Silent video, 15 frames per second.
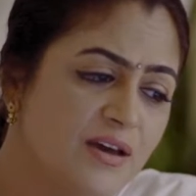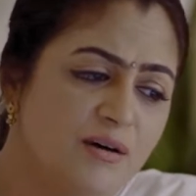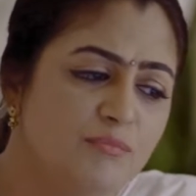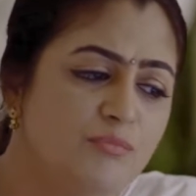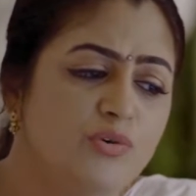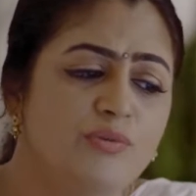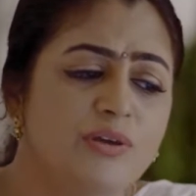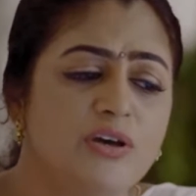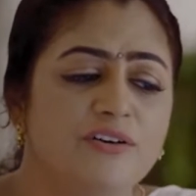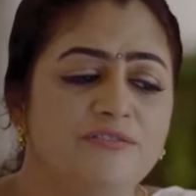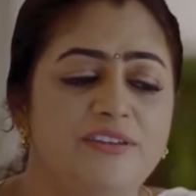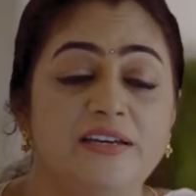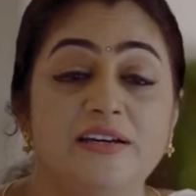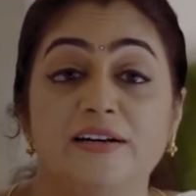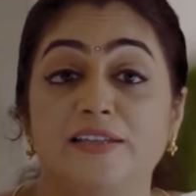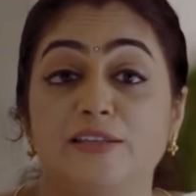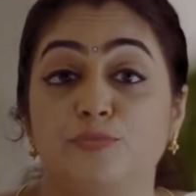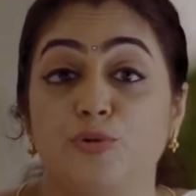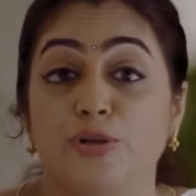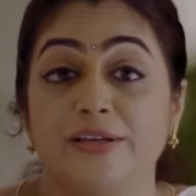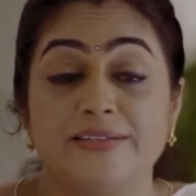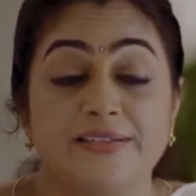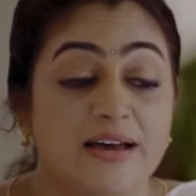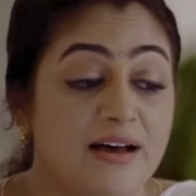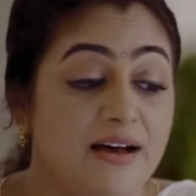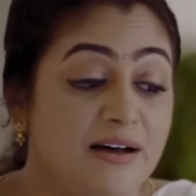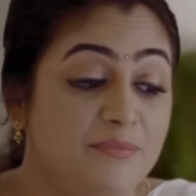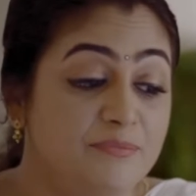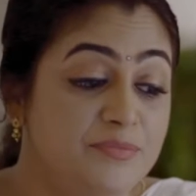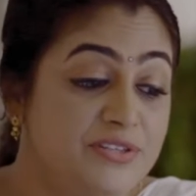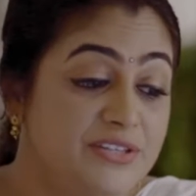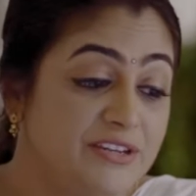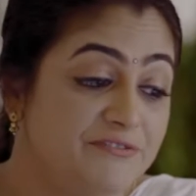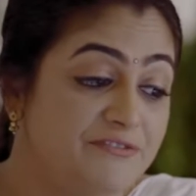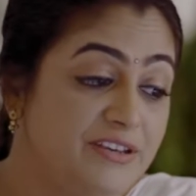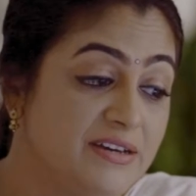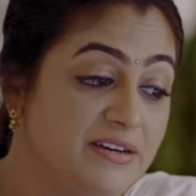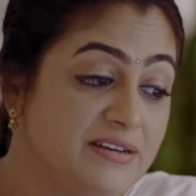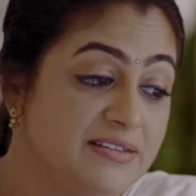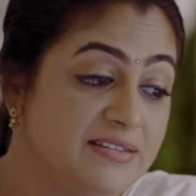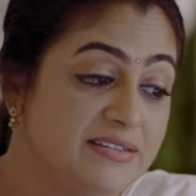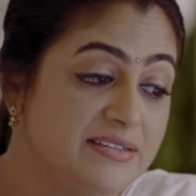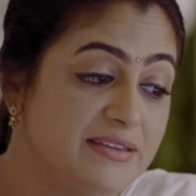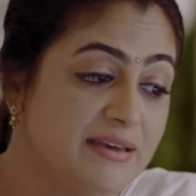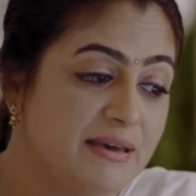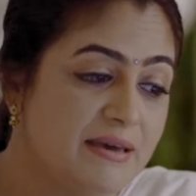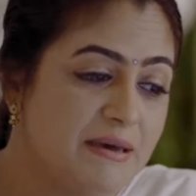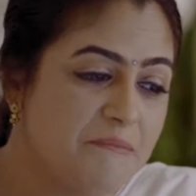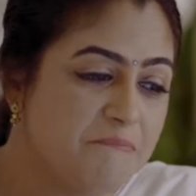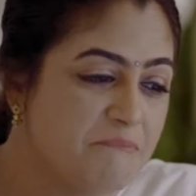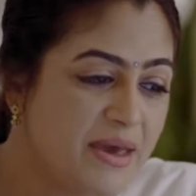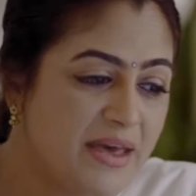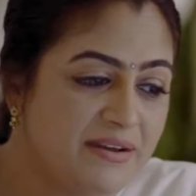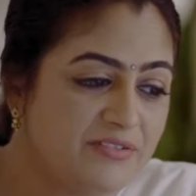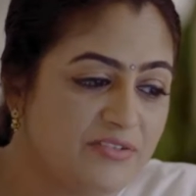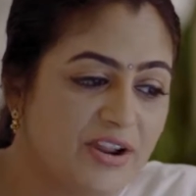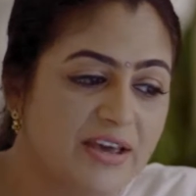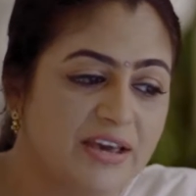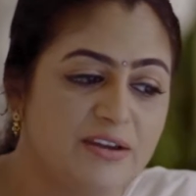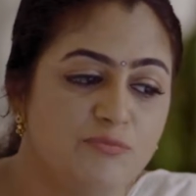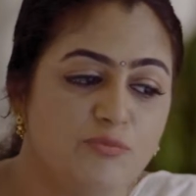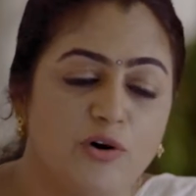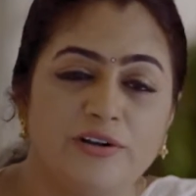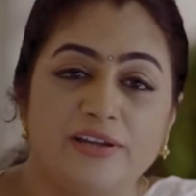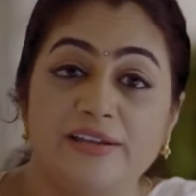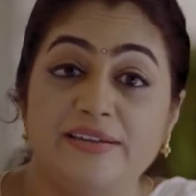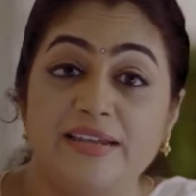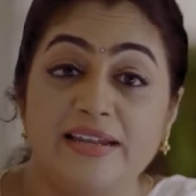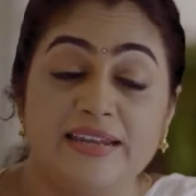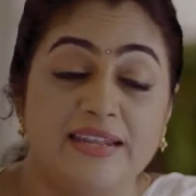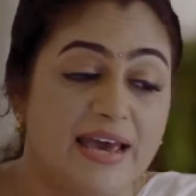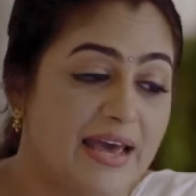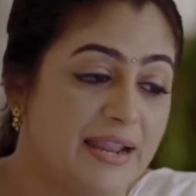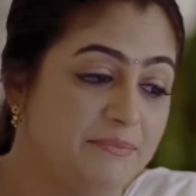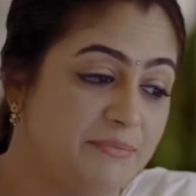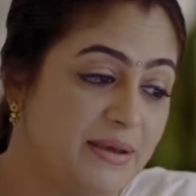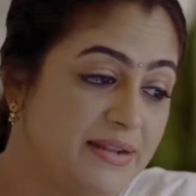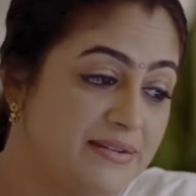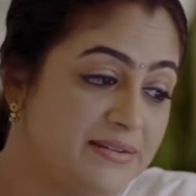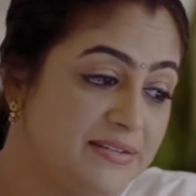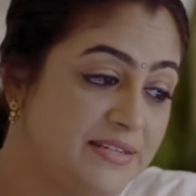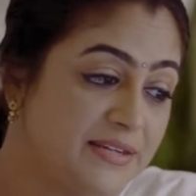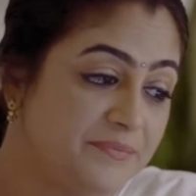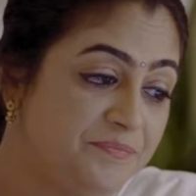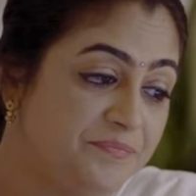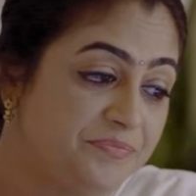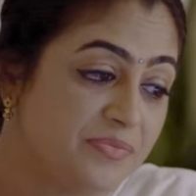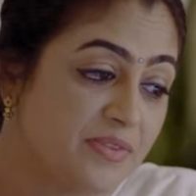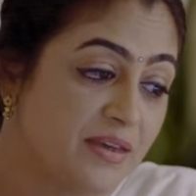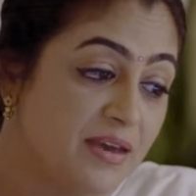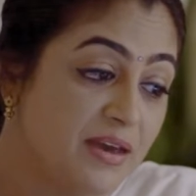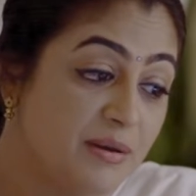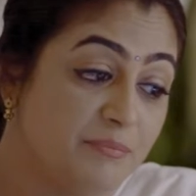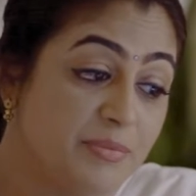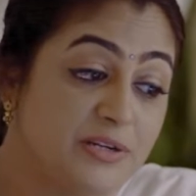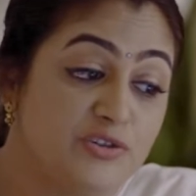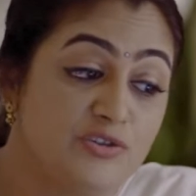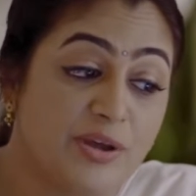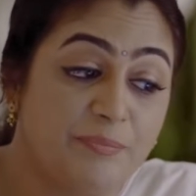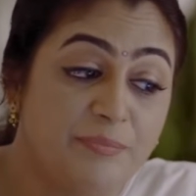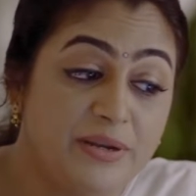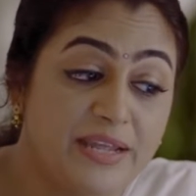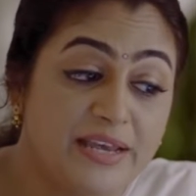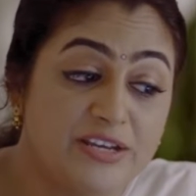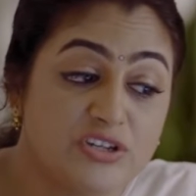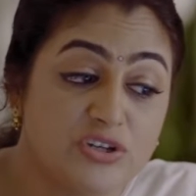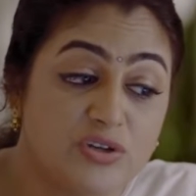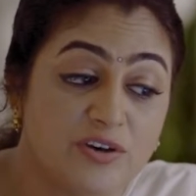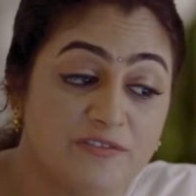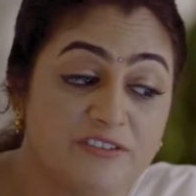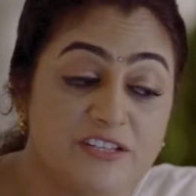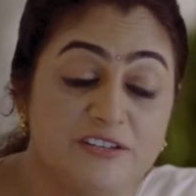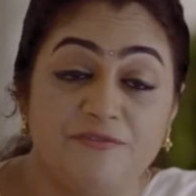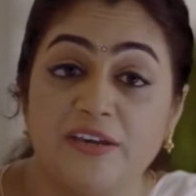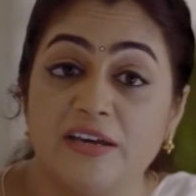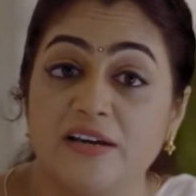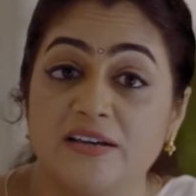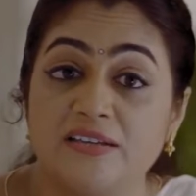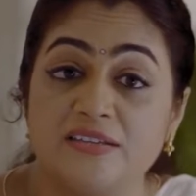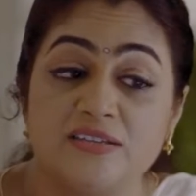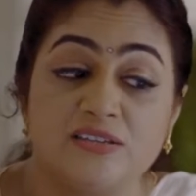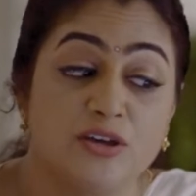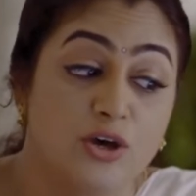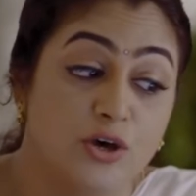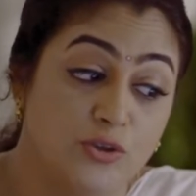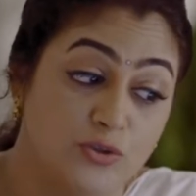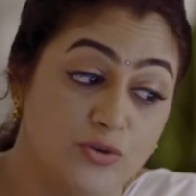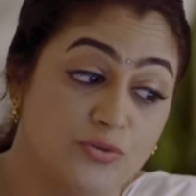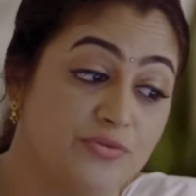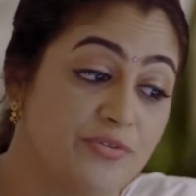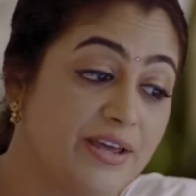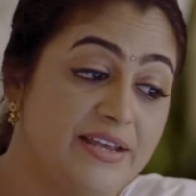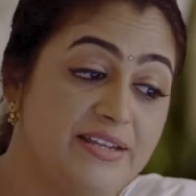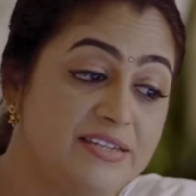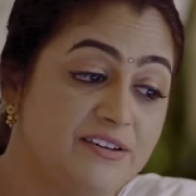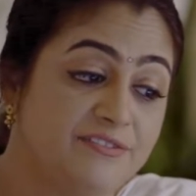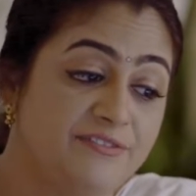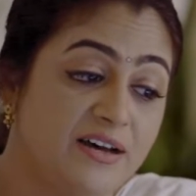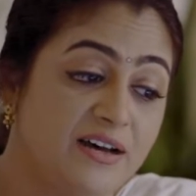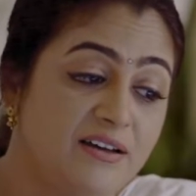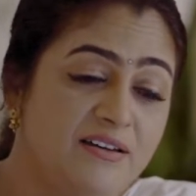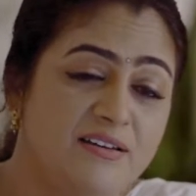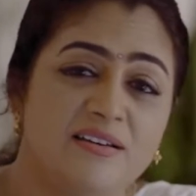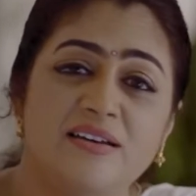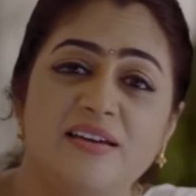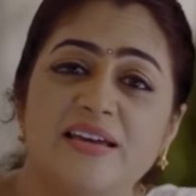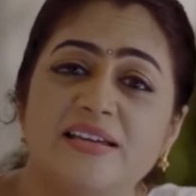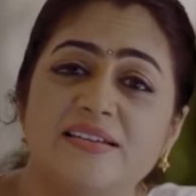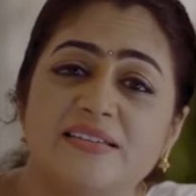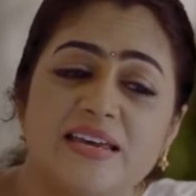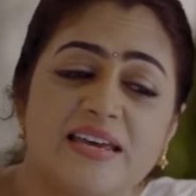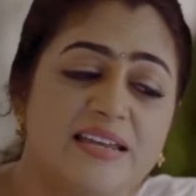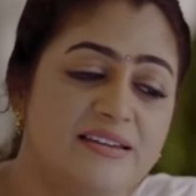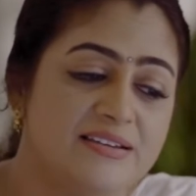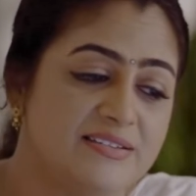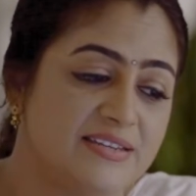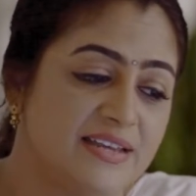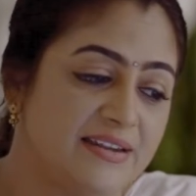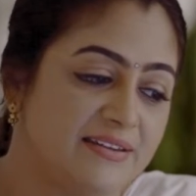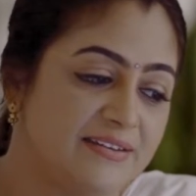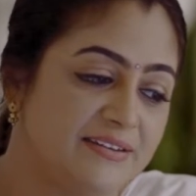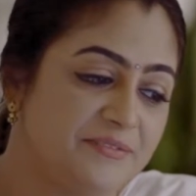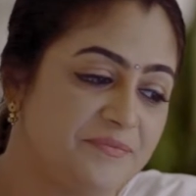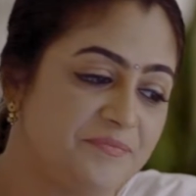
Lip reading: Moving of the earth brings harms and fears. Men reckon what it did and meant. But trepidation of the spheres, though greater far, is innocent.